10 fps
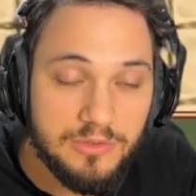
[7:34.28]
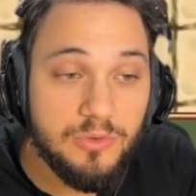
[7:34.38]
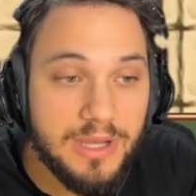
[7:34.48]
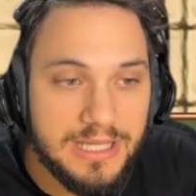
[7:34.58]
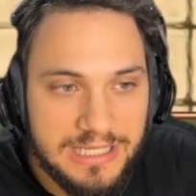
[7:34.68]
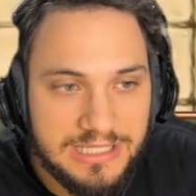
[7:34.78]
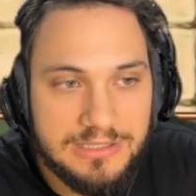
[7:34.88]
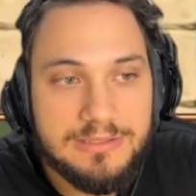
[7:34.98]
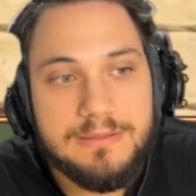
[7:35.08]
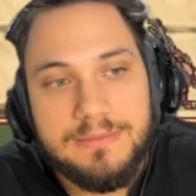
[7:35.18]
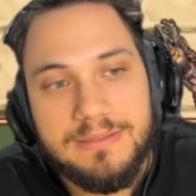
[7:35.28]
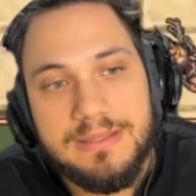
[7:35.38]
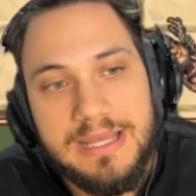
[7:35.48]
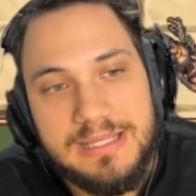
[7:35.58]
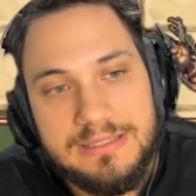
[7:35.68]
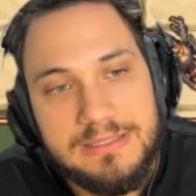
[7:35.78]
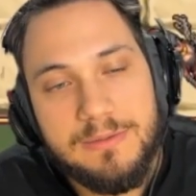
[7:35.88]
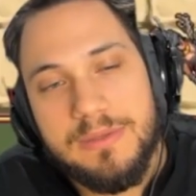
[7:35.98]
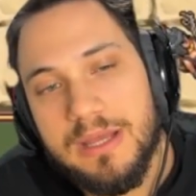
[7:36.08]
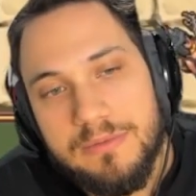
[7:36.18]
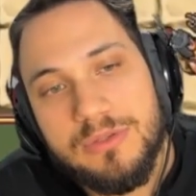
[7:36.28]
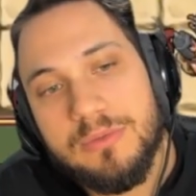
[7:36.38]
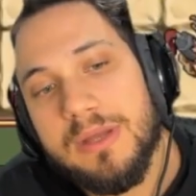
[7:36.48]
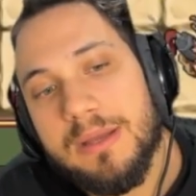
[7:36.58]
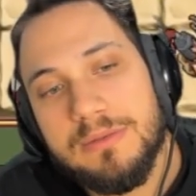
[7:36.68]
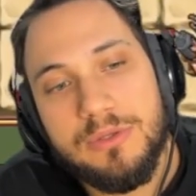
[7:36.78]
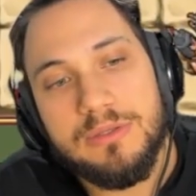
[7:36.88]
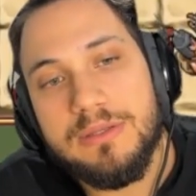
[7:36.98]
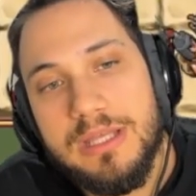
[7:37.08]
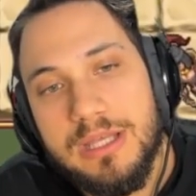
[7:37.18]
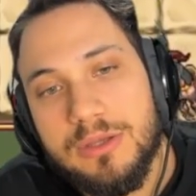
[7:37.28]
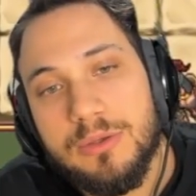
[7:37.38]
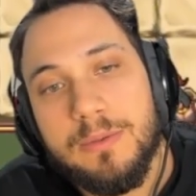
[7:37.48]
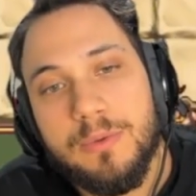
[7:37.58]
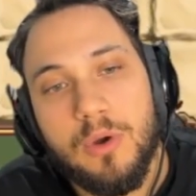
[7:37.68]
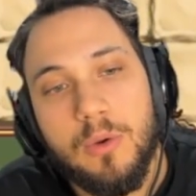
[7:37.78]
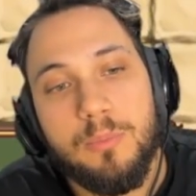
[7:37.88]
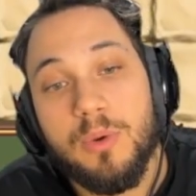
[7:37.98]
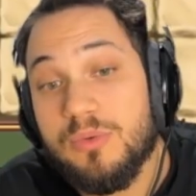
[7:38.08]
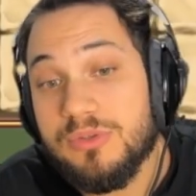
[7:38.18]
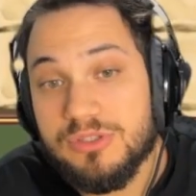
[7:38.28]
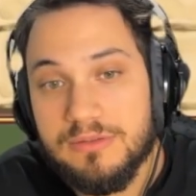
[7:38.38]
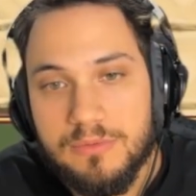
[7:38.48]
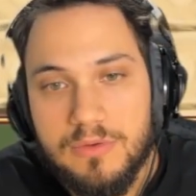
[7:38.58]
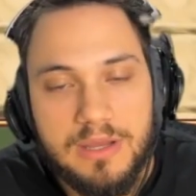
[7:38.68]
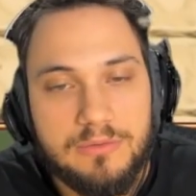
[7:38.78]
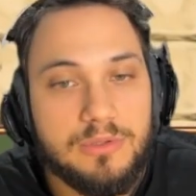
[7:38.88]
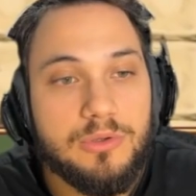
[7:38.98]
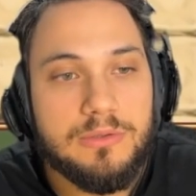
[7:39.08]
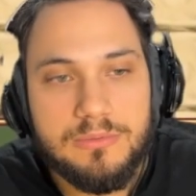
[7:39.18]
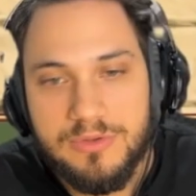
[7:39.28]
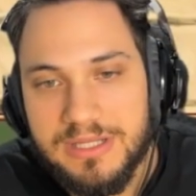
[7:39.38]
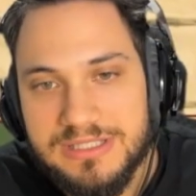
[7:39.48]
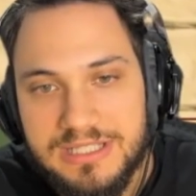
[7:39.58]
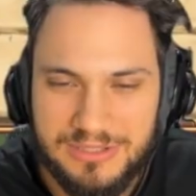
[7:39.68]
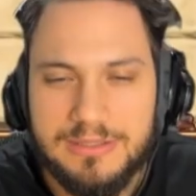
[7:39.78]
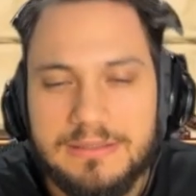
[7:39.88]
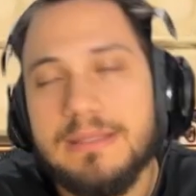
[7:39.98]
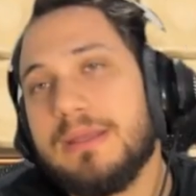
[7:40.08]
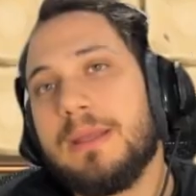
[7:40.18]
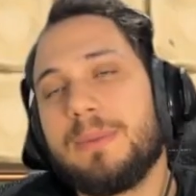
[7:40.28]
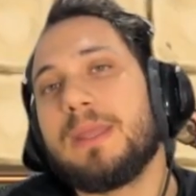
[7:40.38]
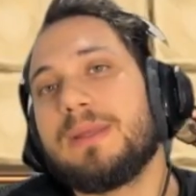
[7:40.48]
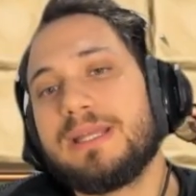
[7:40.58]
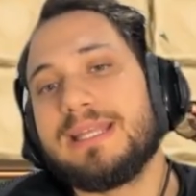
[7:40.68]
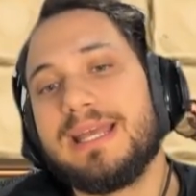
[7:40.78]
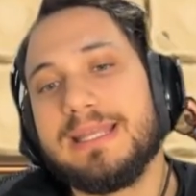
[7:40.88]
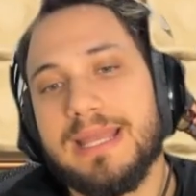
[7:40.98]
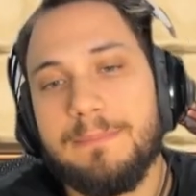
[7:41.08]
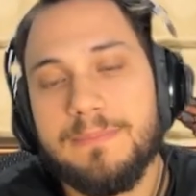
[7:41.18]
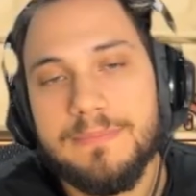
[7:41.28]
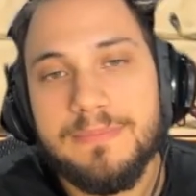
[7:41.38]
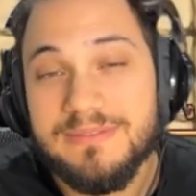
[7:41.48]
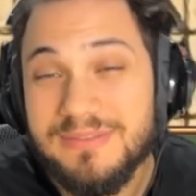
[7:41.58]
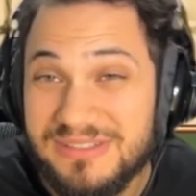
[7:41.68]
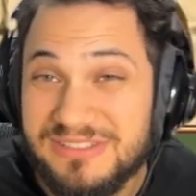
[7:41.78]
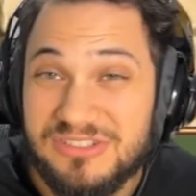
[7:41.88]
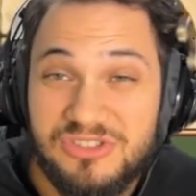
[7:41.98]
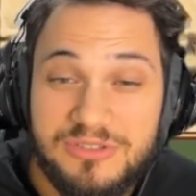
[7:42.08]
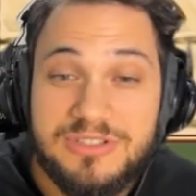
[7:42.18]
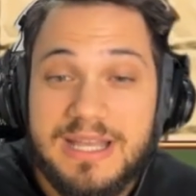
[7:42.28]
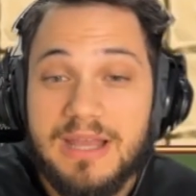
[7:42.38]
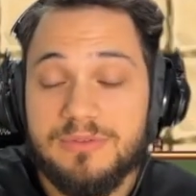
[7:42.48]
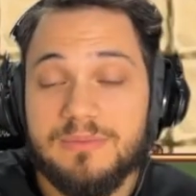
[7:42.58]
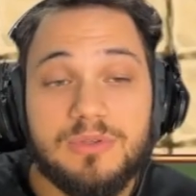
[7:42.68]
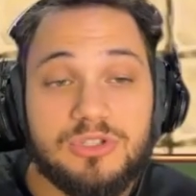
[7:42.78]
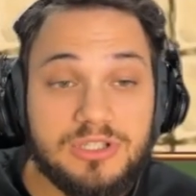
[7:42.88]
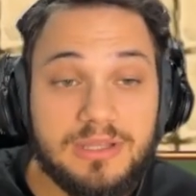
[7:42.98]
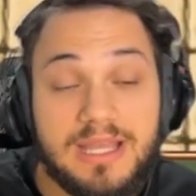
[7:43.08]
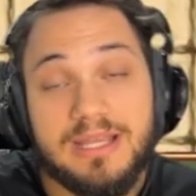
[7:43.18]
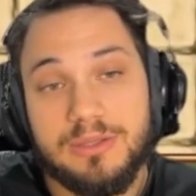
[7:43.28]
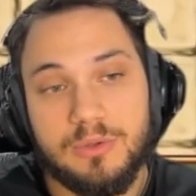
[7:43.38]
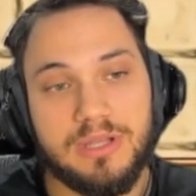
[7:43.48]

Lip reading: the ranking. Yes, we have survival, kill, combos, rival, racing. There's gonna be a lot inside the game. This is just the alpha version and look